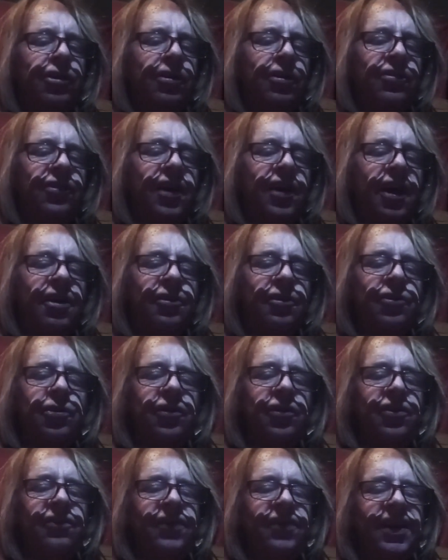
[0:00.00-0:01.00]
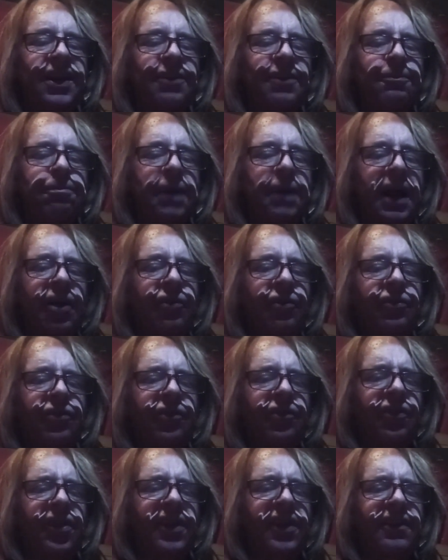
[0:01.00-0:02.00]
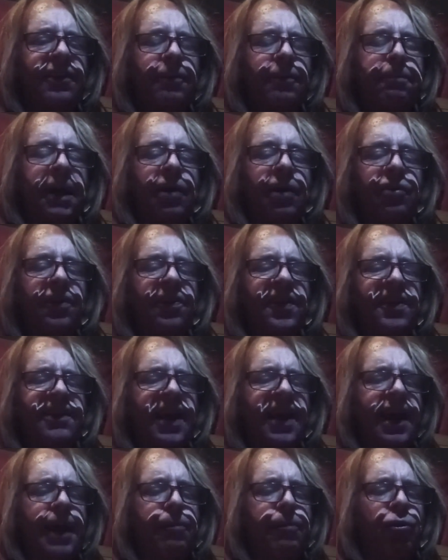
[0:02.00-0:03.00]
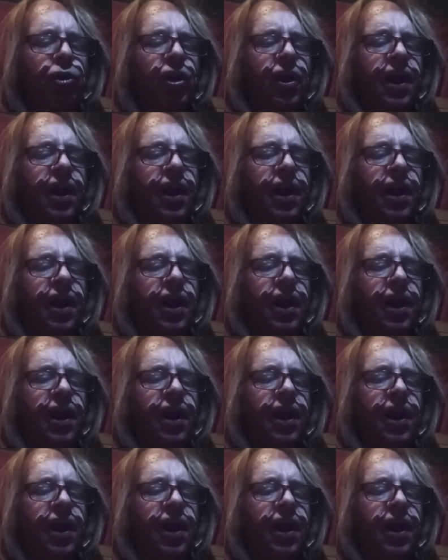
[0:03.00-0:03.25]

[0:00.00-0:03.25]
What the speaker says: got onto his feet and pounded the table like a